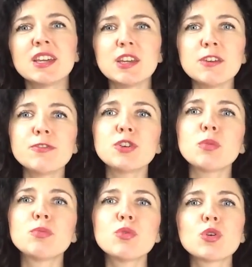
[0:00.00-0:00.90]
If your
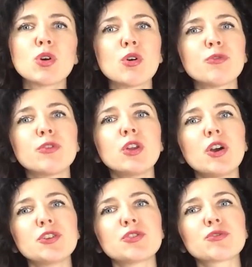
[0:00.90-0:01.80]
book of
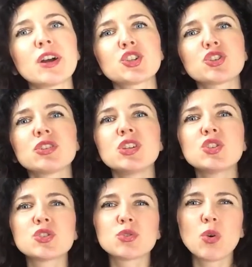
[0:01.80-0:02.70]
learning Russian
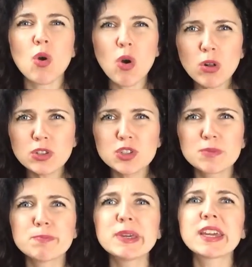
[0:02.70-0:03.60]
is too old,
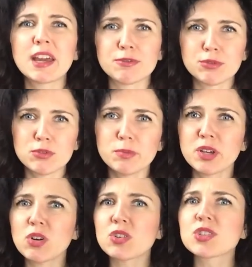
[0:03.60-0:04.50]
be careful,
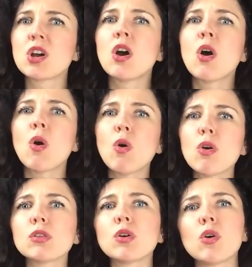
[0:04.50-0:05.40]
because
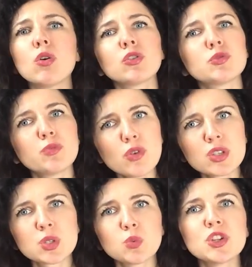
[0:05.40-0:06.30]
all old
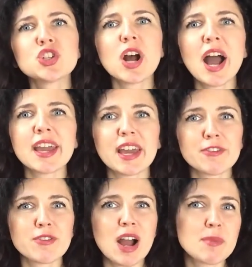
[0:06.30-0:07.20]
books which I
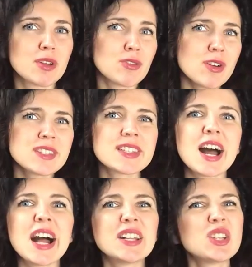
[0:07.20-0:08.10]
have come across
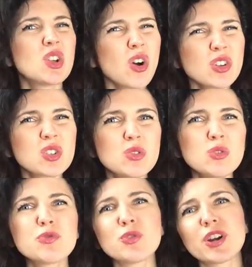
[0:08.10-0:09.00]
are not
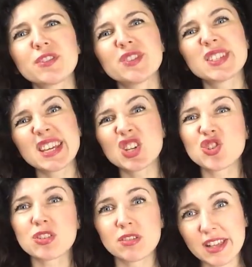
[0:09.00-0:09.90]
good for
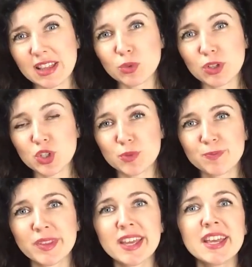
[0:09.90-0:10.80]
conversational language.
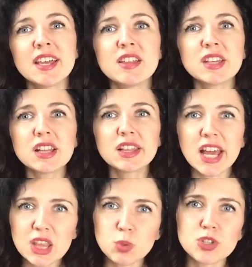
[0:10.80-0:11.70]
The
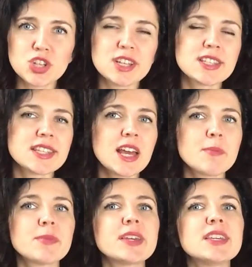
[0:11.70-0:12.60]
language in
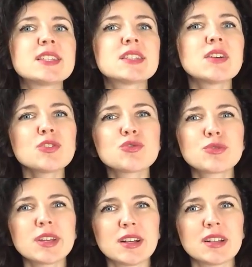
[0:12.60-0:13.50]
them is not
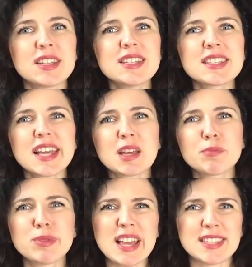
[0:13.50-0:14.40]
real, it's
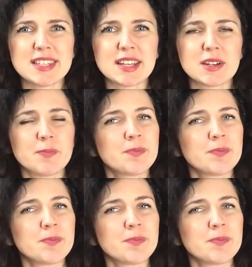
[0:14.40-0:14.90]
like plastic.